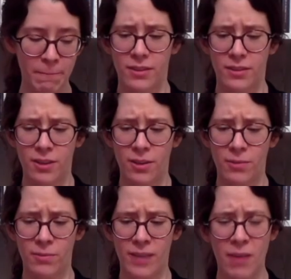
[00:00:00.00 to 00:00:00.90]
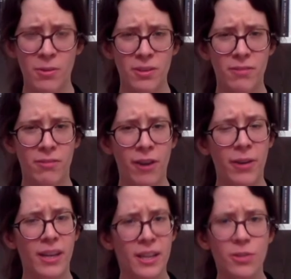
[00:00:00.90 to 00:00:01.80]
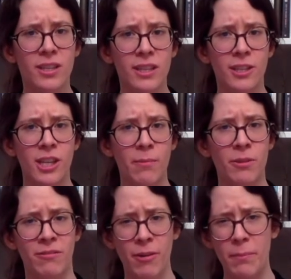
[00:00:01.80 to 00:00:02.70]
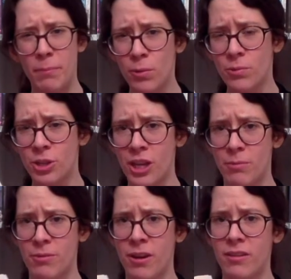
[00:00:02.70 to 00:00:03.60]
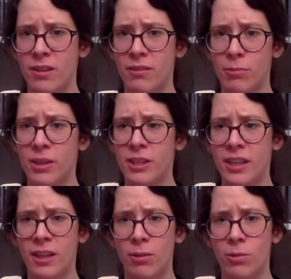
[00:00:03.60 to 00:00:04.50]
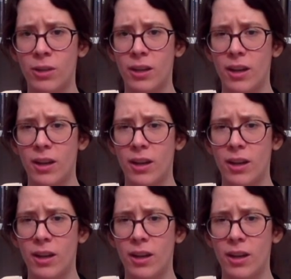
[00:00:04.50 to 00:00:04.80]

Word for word: So that was a very interesting chapter, very important chapter, I think, really taking a look